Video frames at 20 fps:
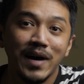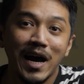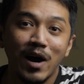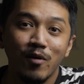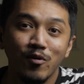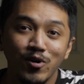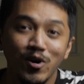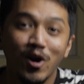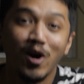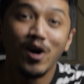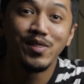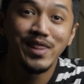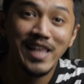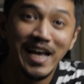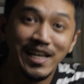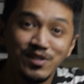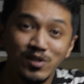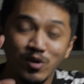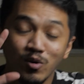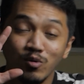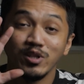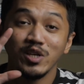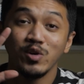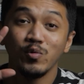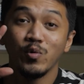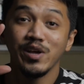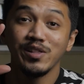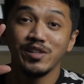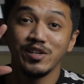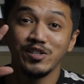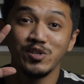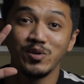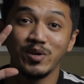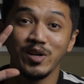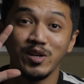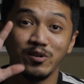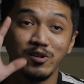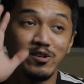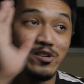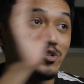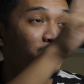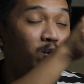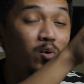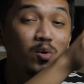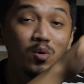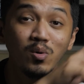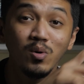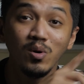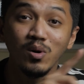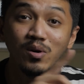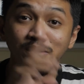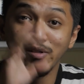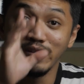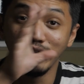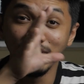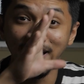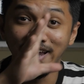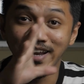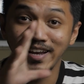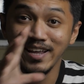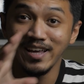power on. That's the only way that you can control the light,